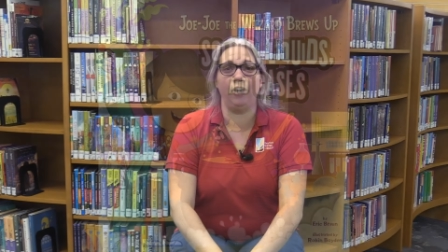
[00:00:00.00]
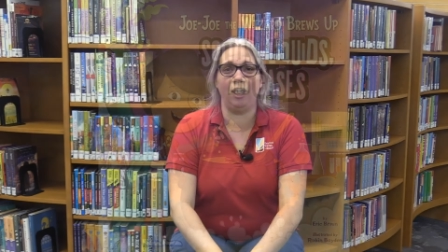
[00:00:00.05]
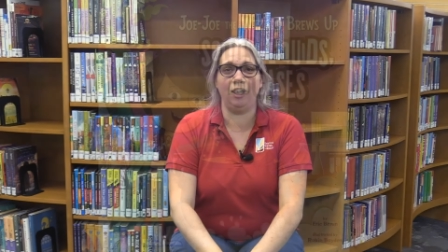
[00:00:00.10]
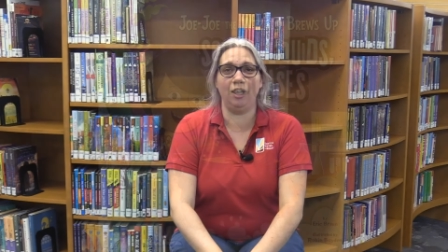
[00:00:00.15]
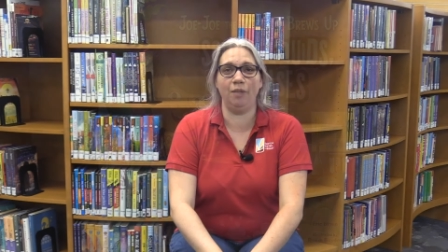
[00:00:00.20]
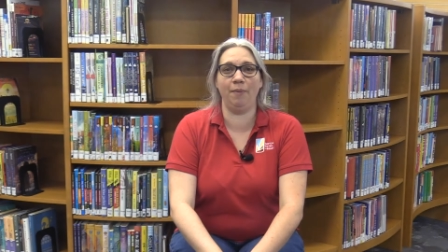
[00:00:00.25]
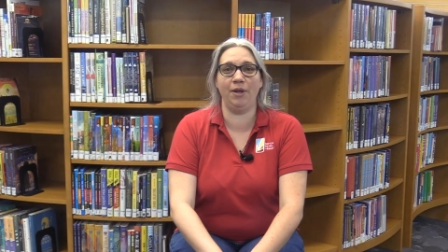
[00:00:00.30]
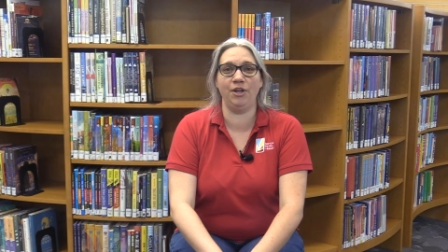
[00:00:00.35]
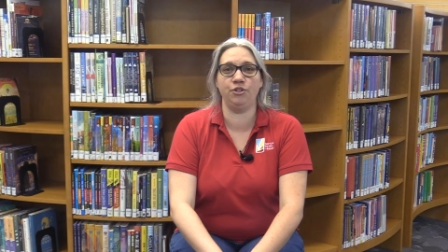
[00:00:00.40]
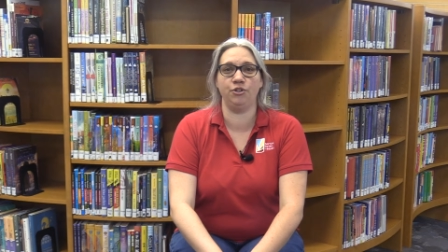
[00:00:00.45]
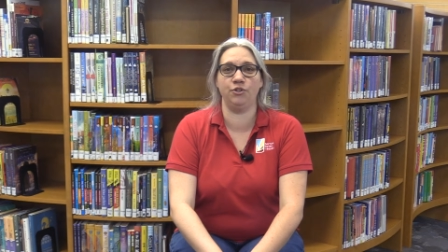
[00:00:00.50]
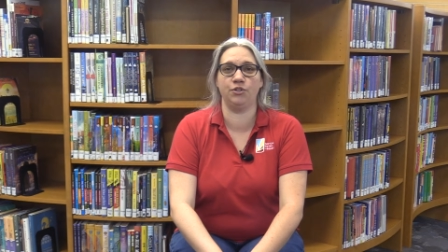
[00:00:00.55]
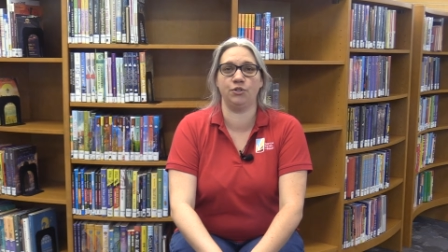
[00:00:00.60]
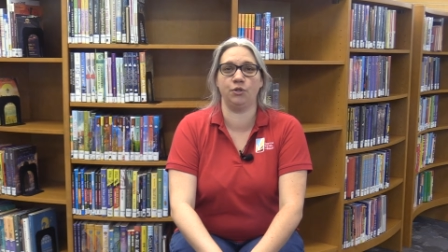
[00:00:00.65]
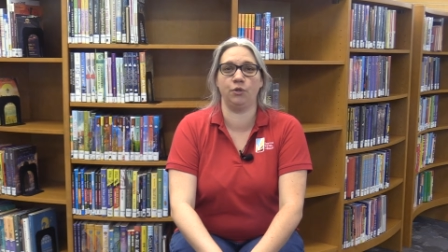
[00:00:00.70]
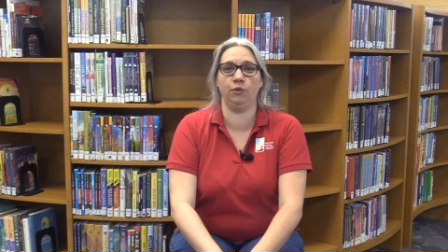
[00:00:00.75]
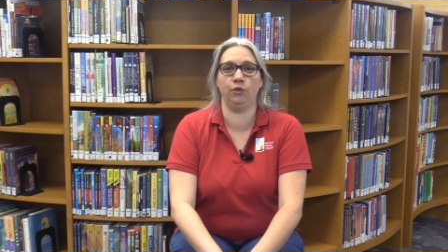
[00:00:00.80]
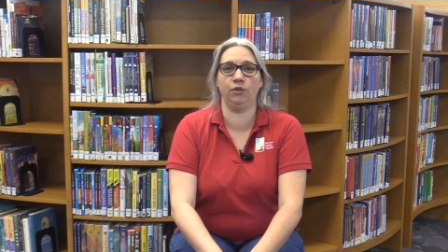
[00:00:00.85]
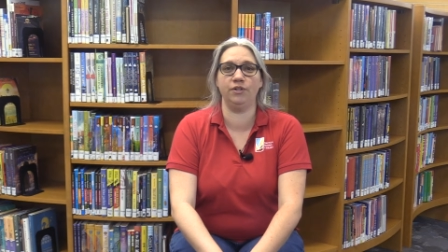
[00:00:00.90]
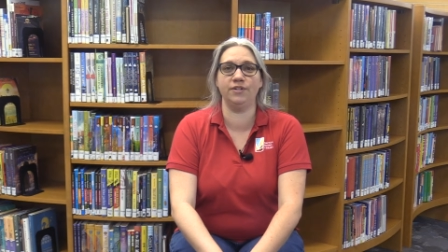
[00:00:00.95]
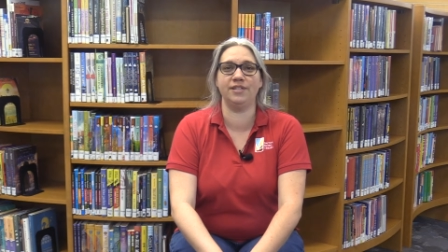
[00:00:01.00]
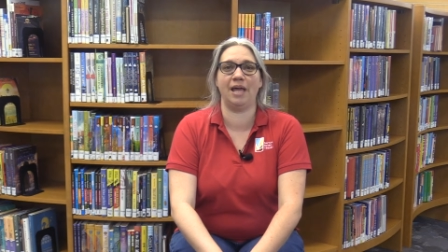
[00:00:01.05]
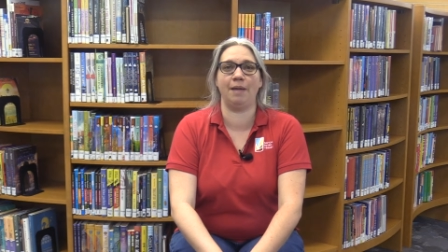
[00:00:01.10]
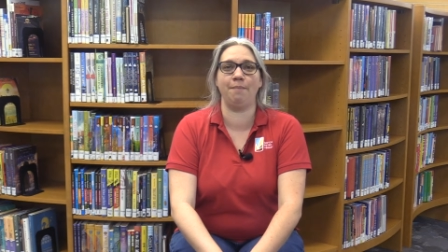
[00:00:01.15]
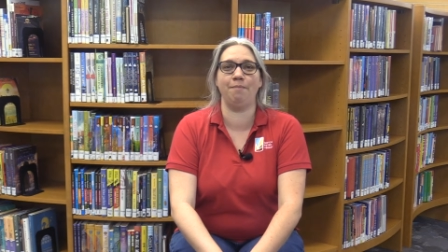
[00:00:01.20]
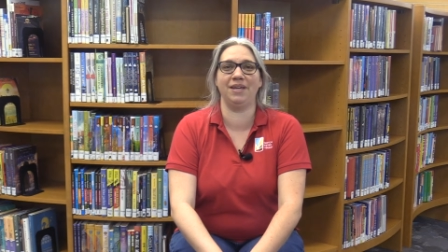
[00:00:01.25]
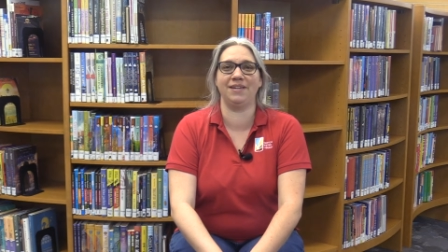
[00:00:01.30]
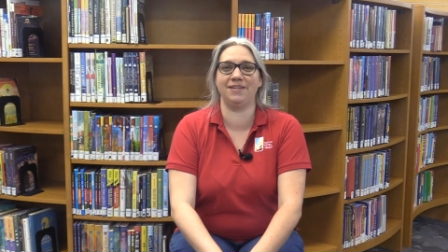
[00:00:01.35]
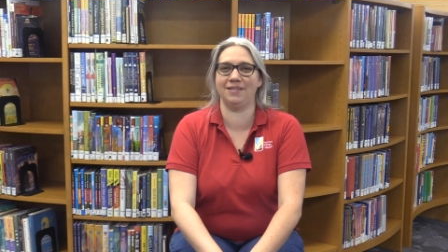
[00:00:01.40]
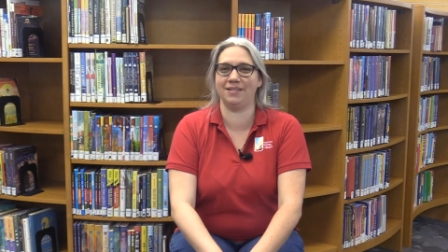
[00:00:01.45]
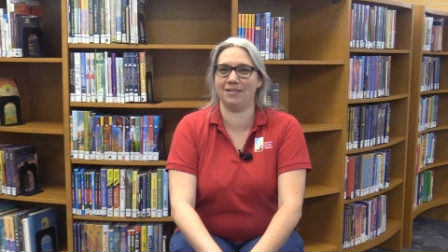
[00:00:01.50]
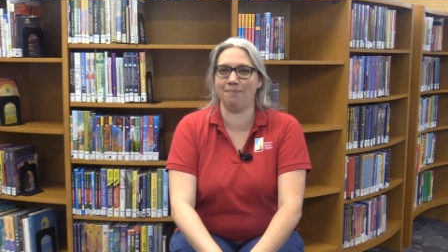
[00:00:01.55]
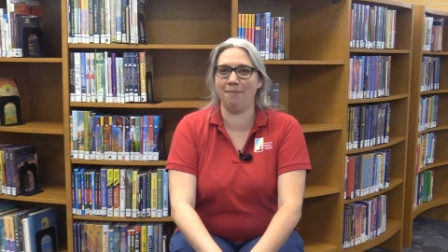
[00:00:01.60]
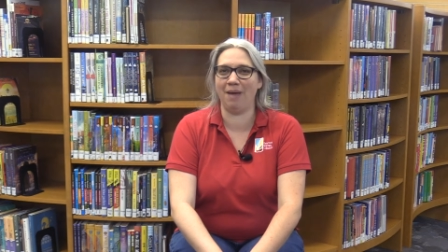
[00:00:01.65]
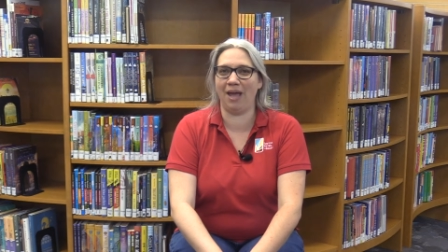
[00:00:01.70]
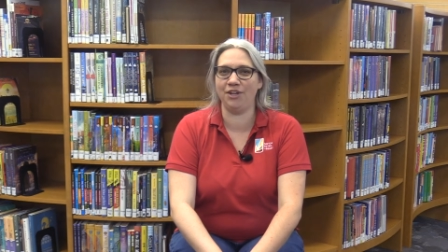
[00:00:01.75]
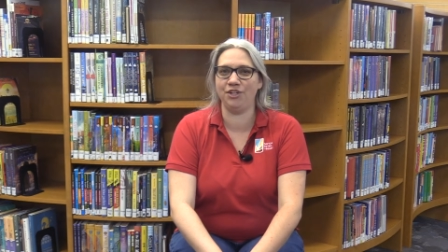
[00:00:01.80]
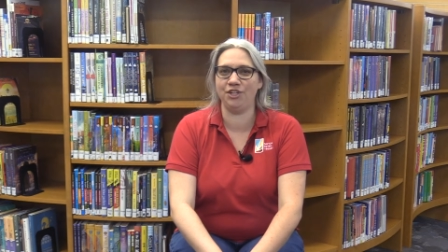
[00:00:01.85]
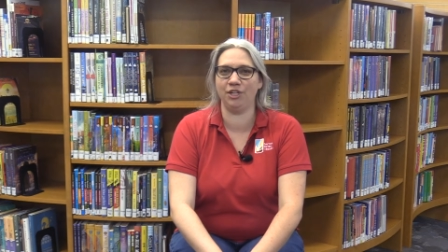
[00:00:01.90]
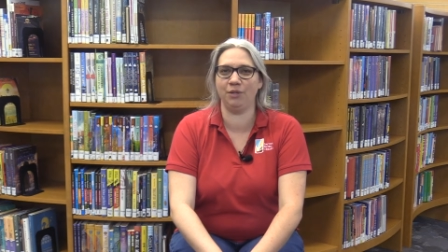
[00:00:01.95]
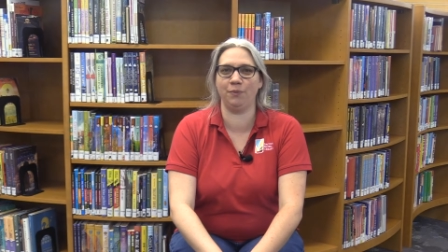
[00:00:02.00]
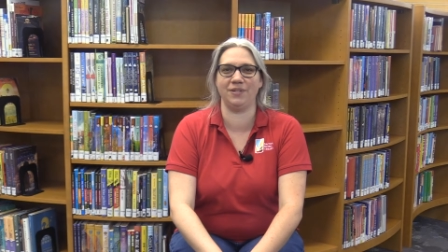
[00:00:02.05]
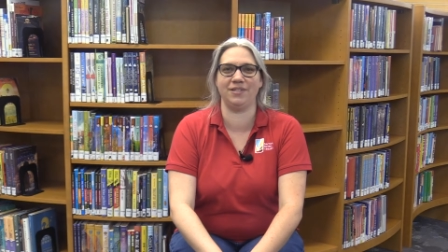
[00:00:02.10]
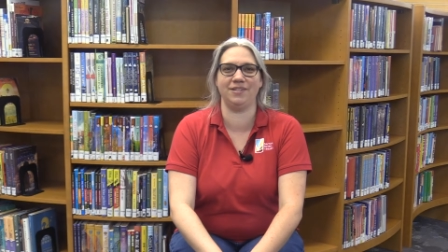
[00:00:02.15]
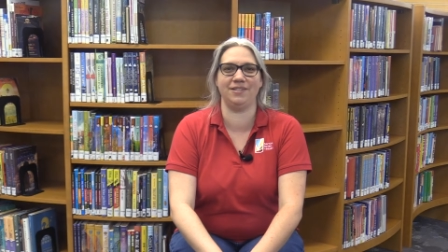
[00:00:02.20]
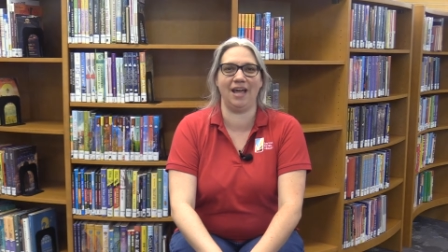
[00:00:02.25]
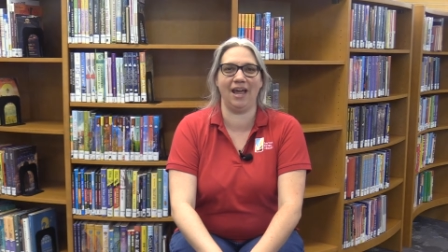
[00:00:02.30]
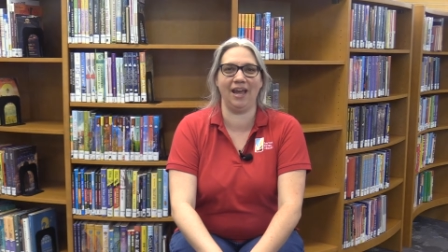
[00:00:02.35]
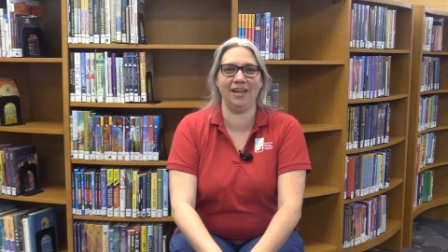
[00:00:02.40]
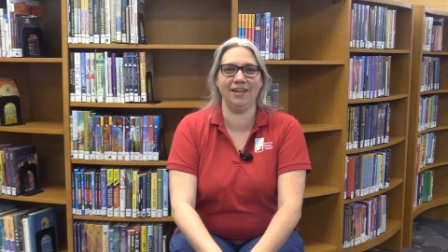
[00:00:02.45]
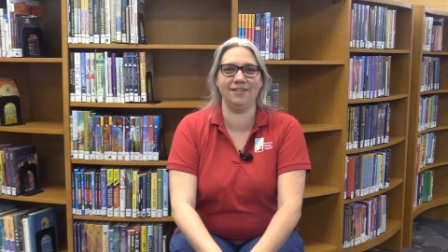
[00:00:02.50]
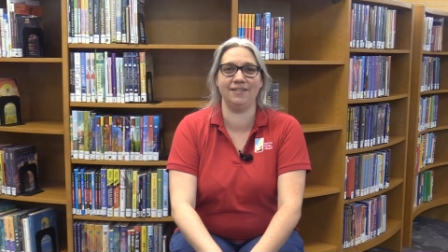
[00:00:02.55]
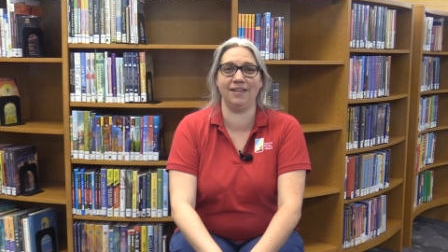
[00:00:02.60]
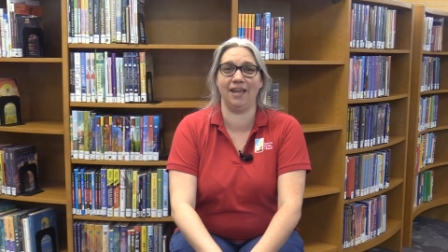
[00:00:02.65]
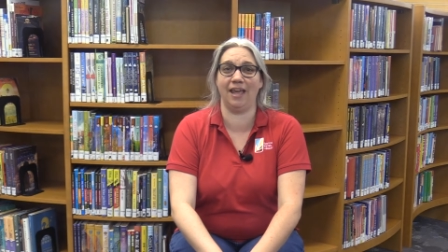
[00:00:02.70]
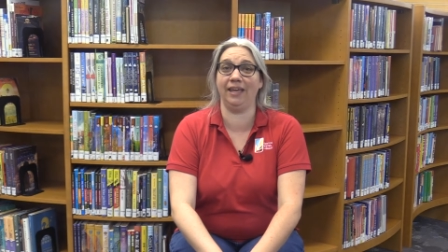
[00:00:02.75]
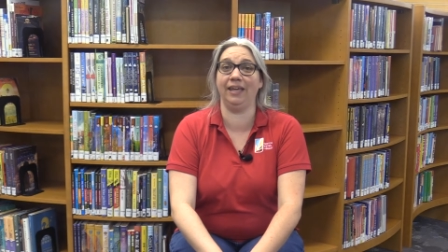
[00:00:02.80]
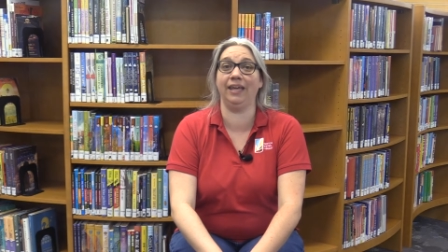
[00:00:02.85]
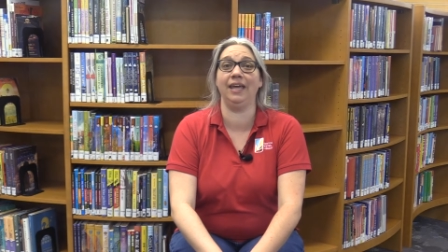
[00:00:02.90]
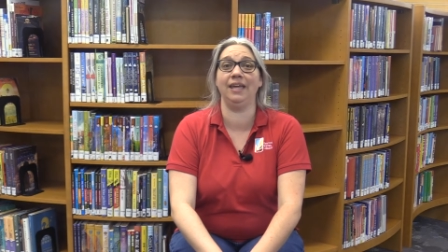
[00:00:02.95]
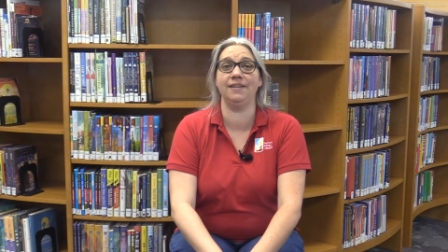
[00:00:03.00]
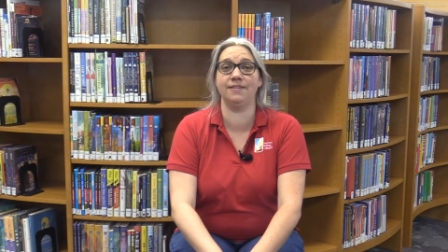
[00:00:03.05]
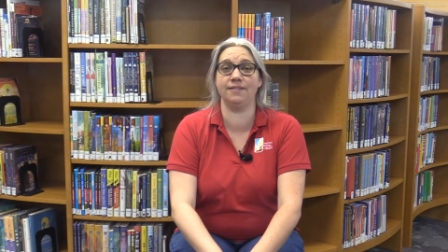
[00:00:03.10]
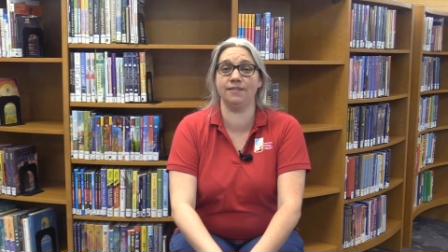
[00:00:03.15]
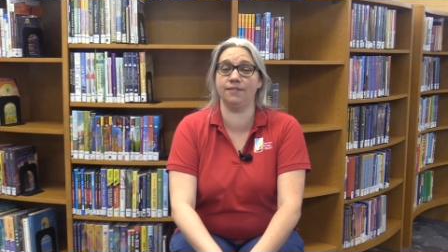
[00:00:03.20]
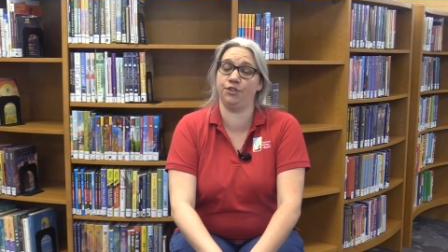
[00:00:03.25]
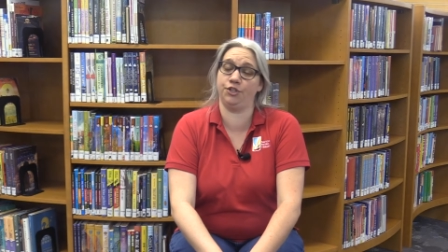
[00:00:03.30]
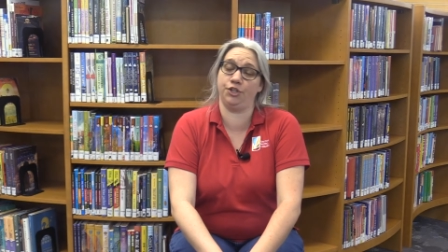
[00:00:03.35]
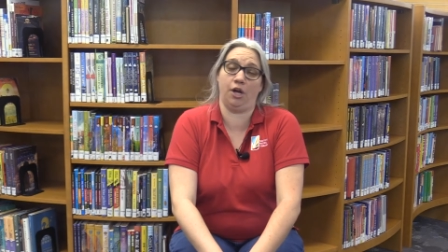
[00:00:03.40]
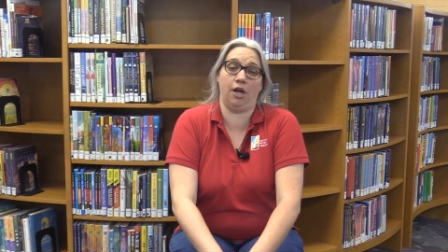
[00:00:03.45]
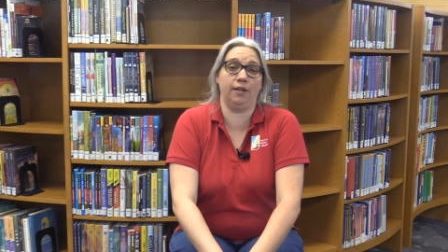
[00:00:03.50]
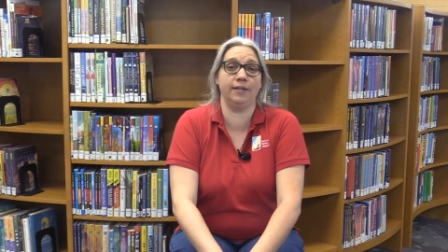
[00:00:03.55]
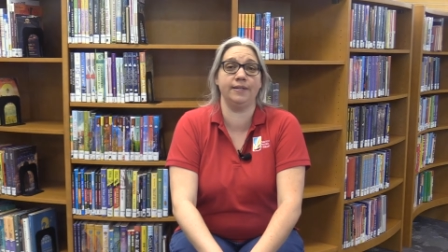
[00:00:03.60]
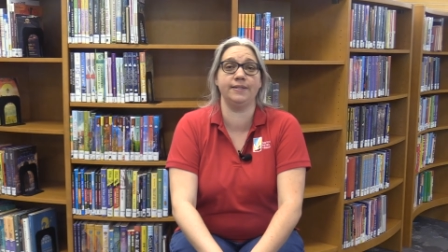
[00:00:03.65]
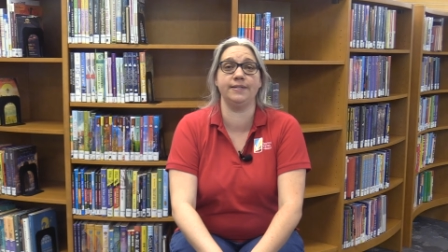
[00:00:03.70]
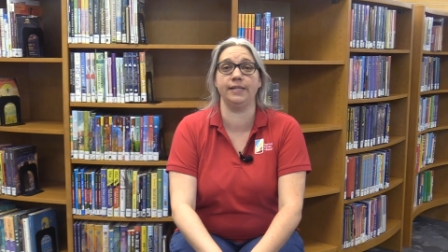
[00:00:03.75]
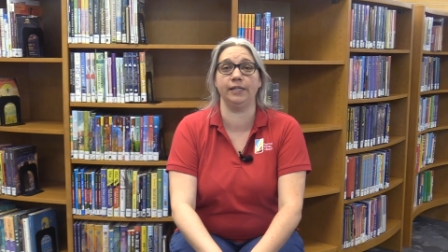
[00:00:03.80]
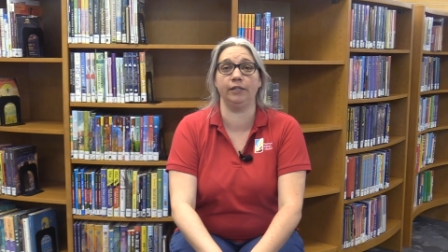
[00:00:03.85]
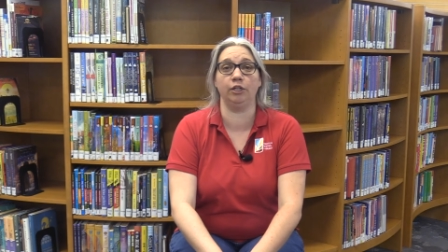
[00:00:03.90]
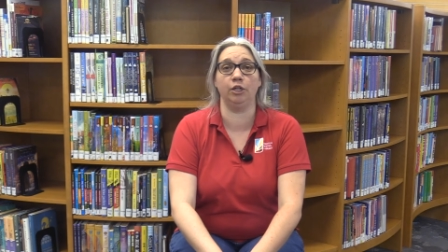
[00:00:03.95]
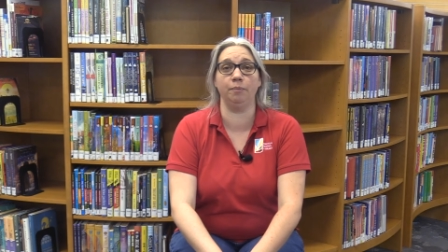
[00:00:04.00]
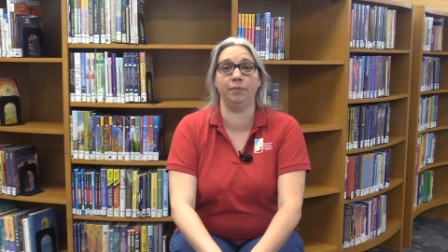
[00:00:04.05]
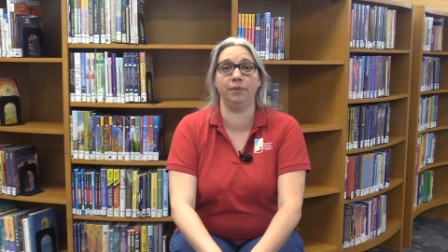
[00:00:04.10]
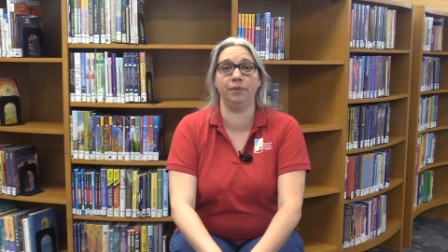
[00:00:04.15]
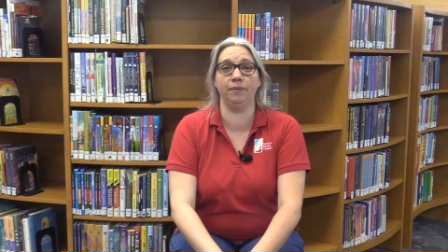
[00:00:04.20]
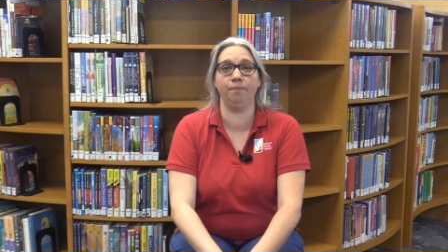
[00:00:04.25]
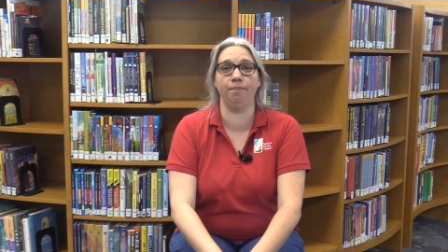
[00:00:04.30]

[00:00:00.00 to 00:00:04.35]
elementary schoolers that mixes magic with science and gets chocolate syrup.